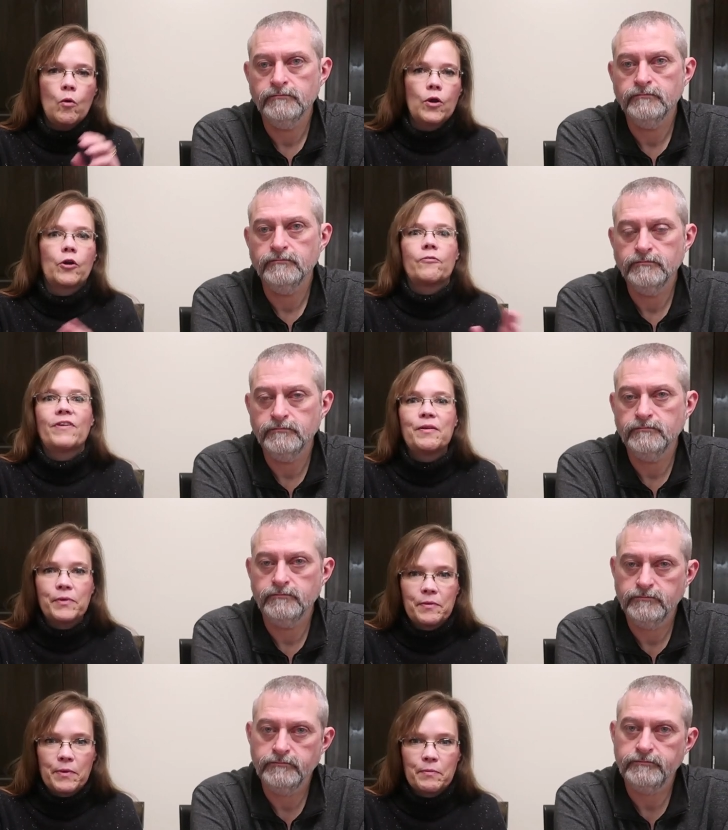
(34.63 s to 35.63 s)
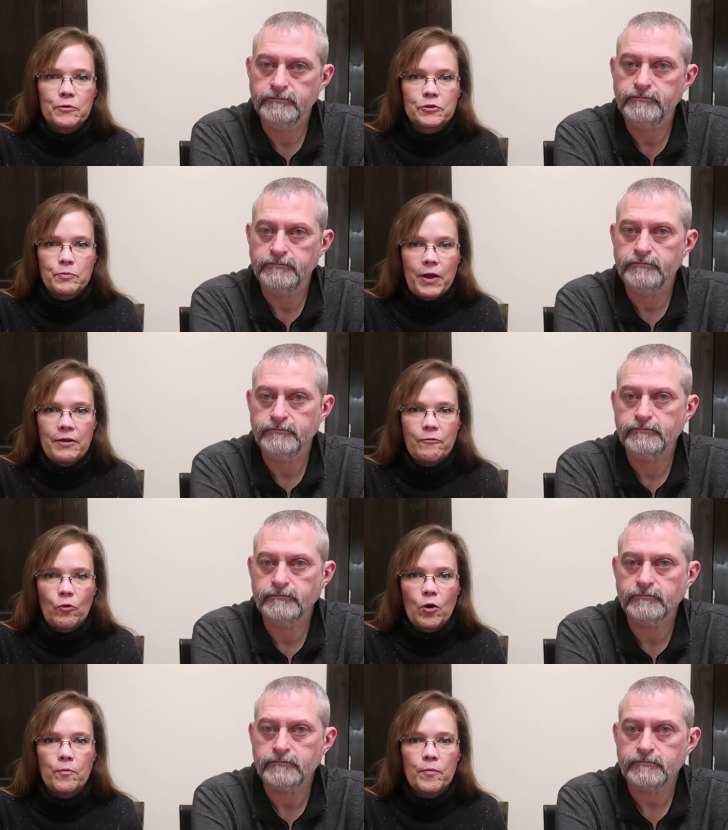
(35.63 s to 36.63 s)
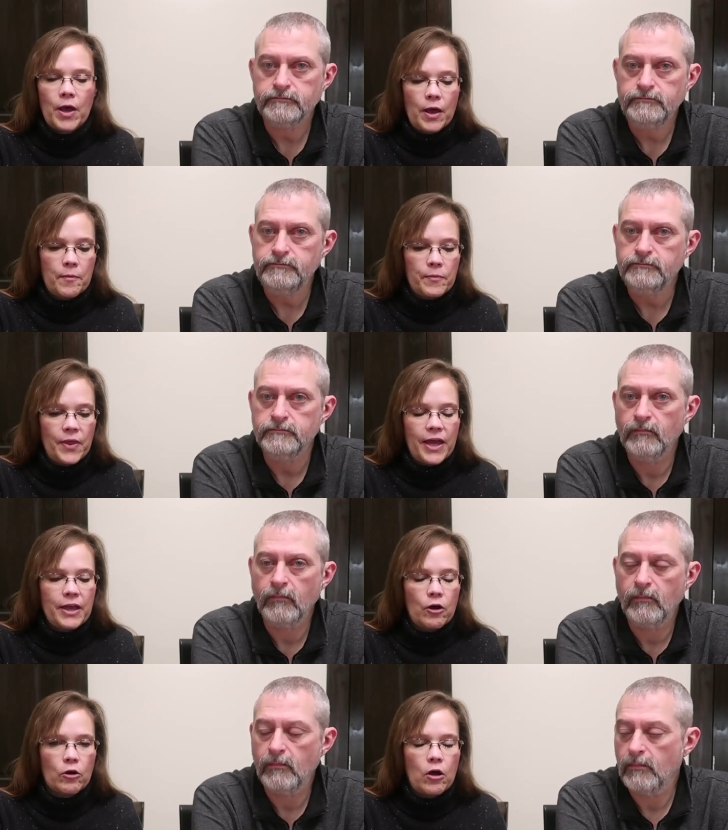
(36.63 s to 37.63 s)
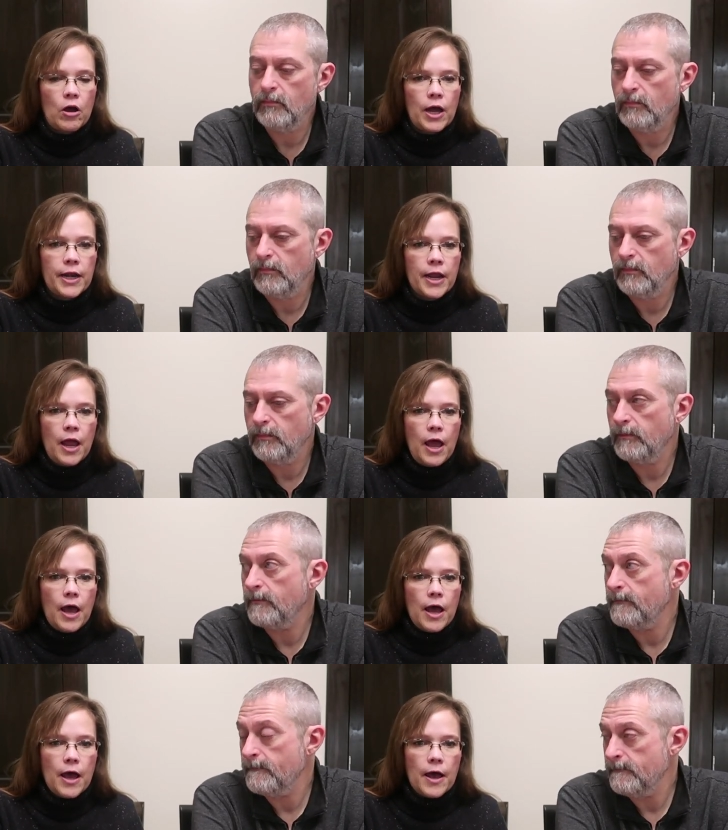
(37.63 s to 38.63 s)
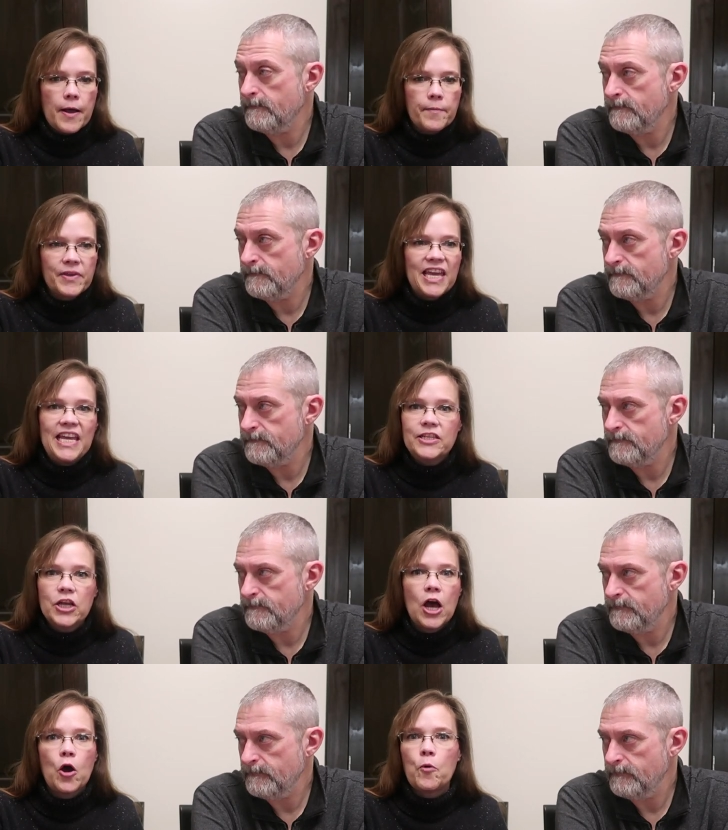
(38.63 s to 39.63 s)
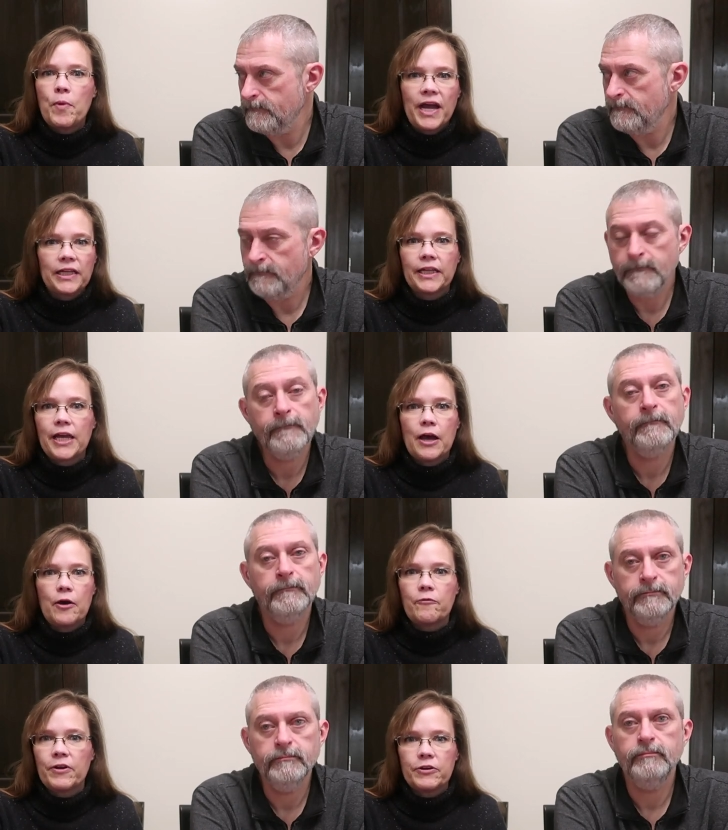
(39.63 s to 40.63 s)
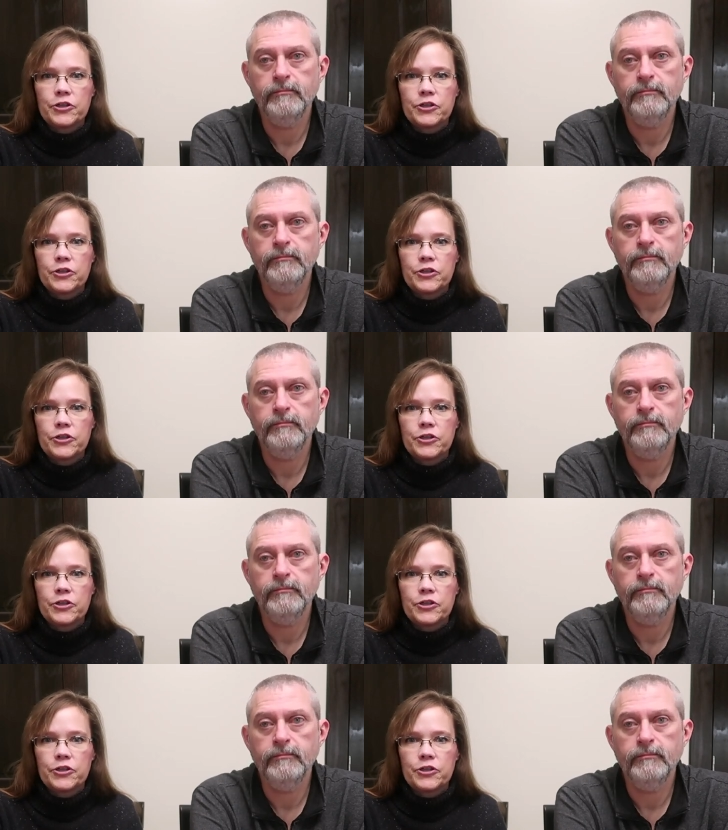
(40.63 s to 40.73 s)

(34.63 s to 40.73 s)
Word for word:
Speaker 1: what her family members pay for them. They are on keto, paleo, very